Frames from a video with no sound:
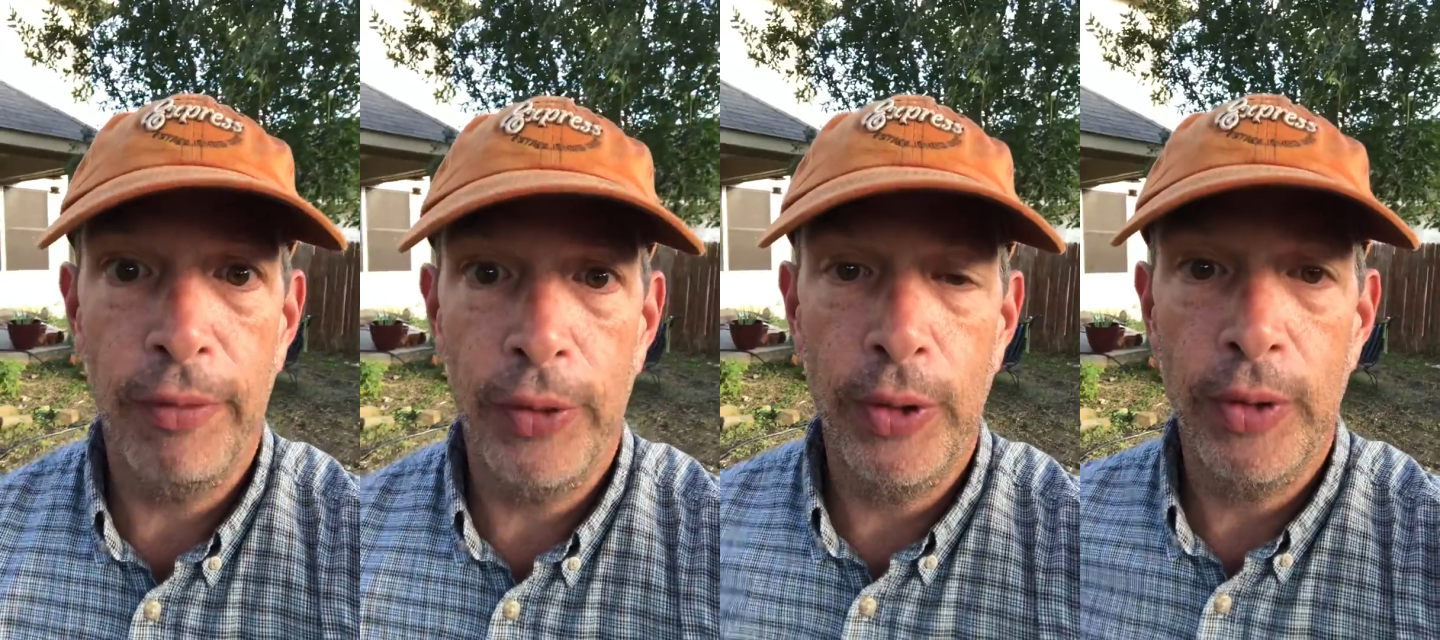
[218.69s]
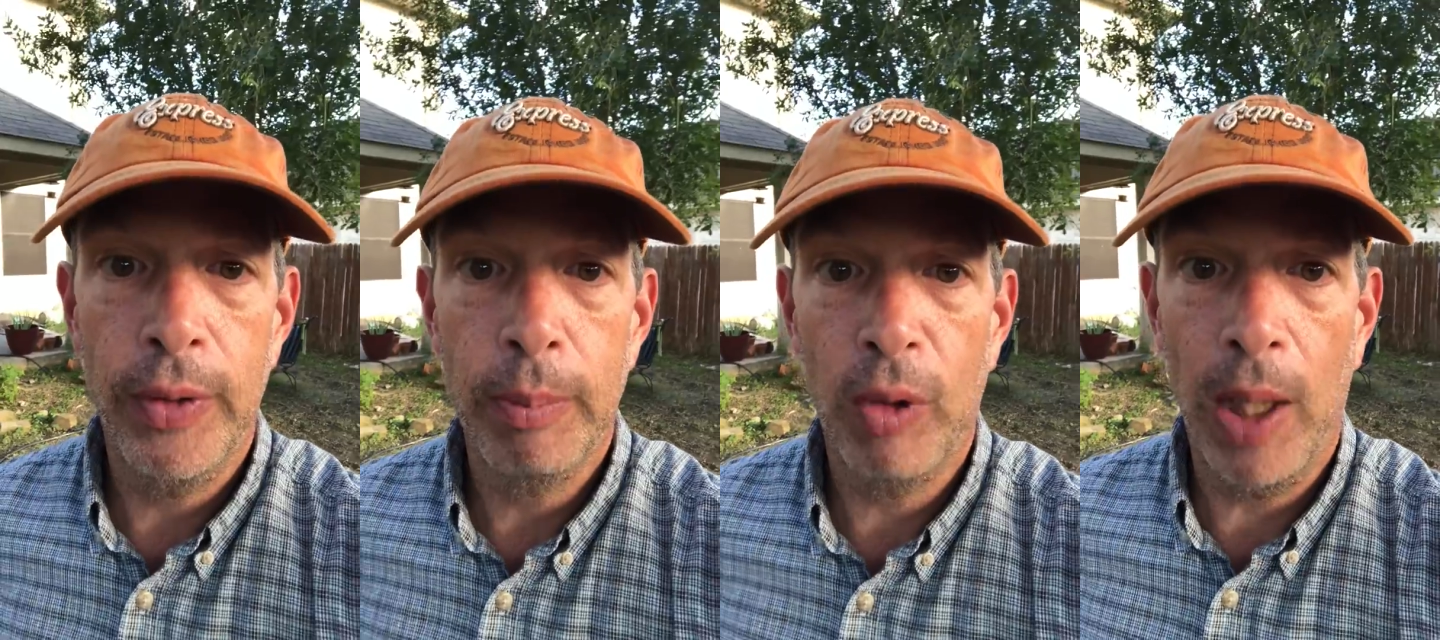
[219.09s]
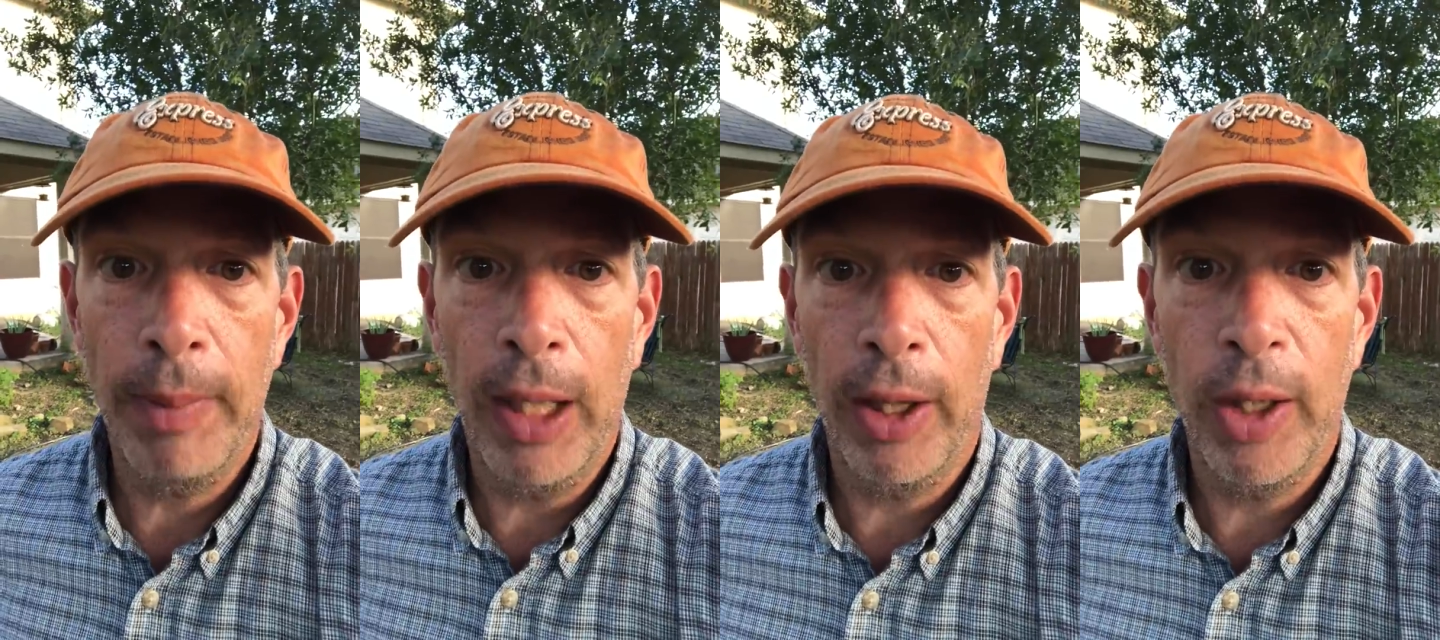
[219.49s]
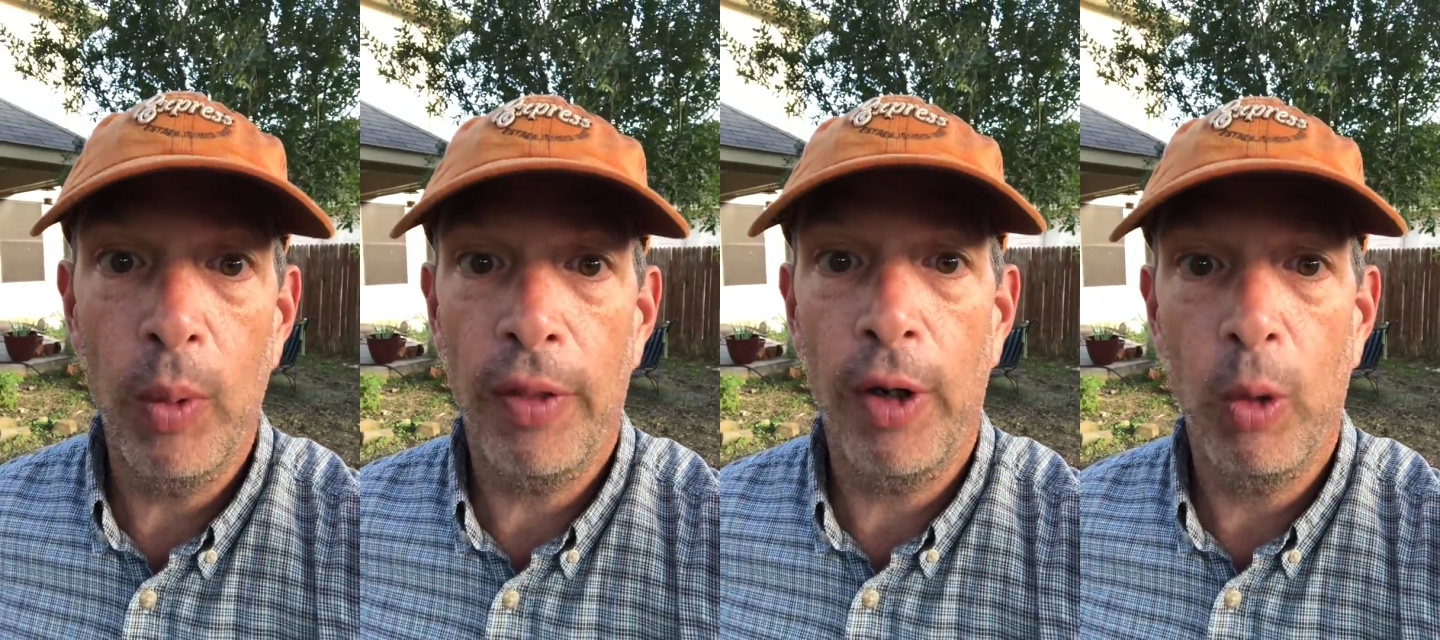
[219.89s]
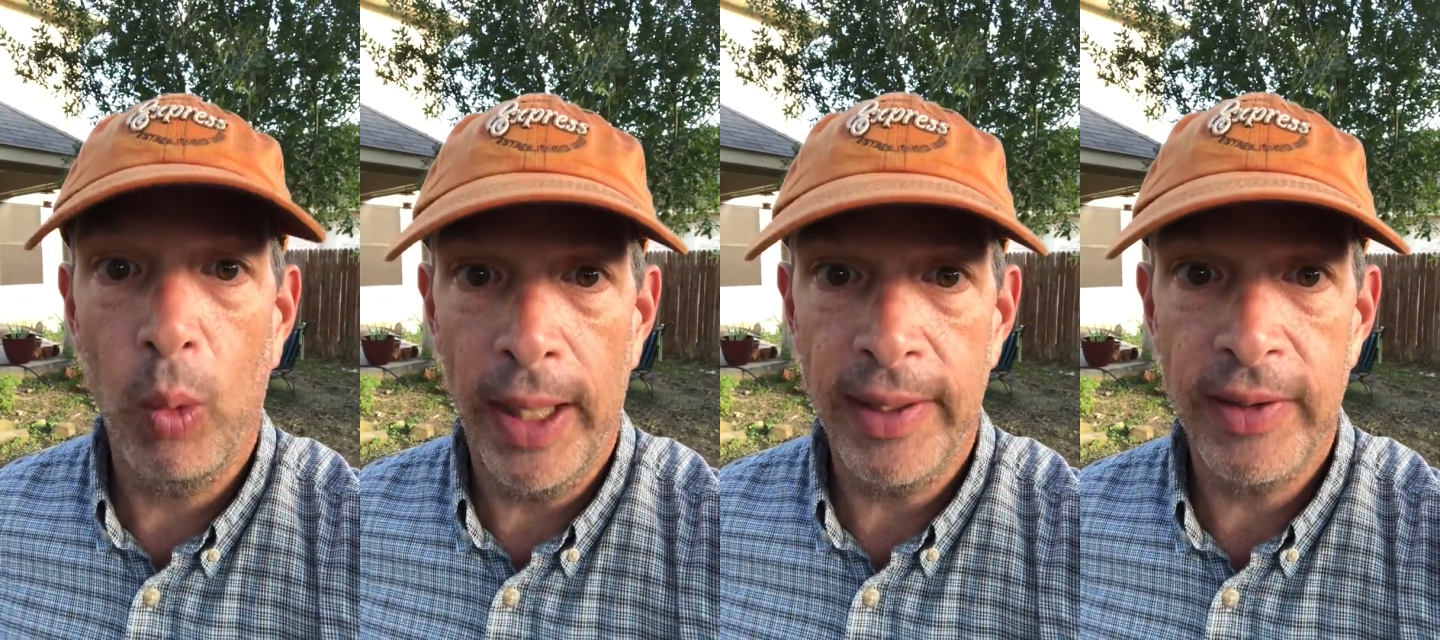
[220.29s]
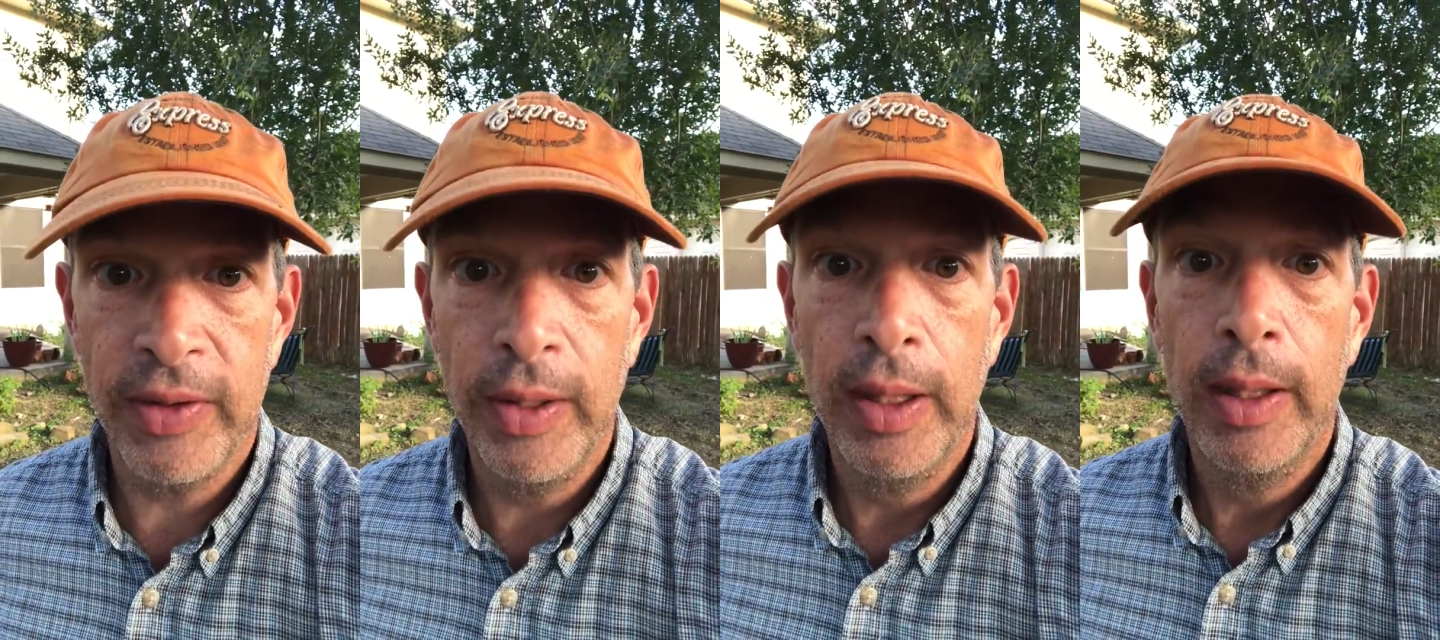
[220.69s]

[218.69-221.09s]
food primarily with our wits.